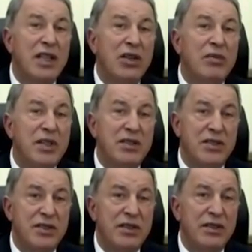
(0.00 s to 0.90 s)

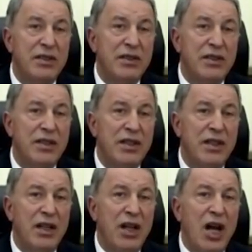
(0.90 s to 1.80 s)
kilometers.
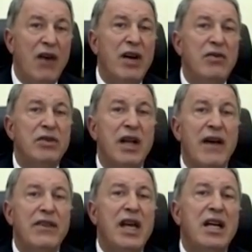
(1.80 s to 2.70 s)
However,
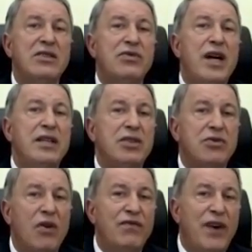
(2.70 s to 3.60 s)
they are trying to
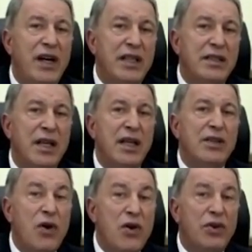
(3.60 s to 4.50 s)
confine
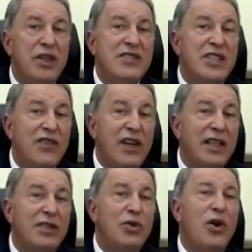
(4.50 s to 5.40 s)
Turkey
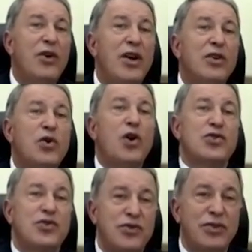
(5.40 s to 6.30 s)
strictly to her
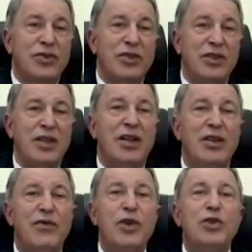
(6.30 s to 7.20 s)
coasts.
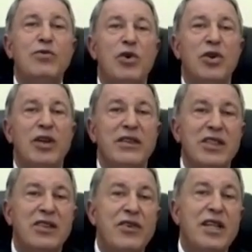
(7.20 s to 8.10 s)
Furthermore, the
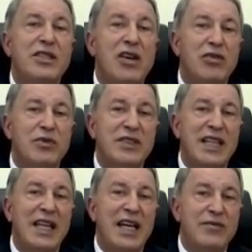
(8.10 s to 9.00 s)
Greek government
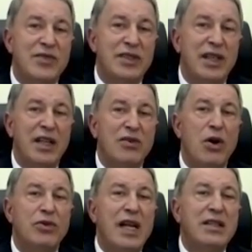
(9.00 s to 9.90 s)
claims
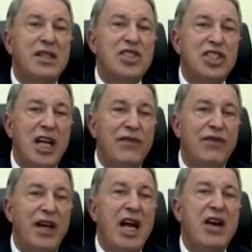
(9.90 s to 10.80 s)
continental shelf
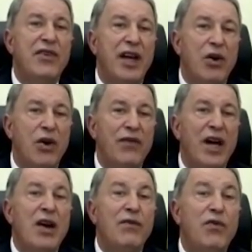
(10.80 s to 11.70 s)
area of
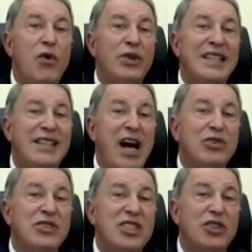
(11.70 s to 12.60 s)

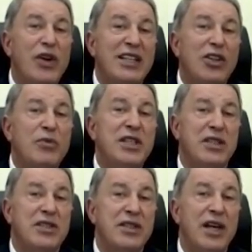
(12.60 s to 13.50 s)
40,000 square
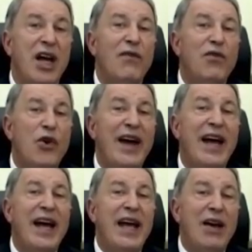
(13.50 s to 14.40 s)
kilometers for
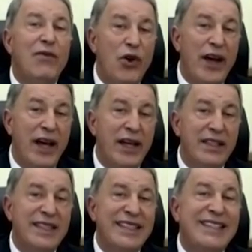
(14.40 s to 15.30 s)

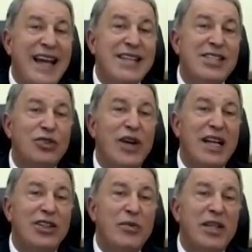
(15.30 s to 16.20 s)
a 10 square
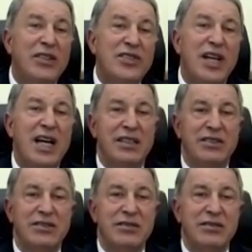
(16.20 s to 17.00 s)
kilometers island.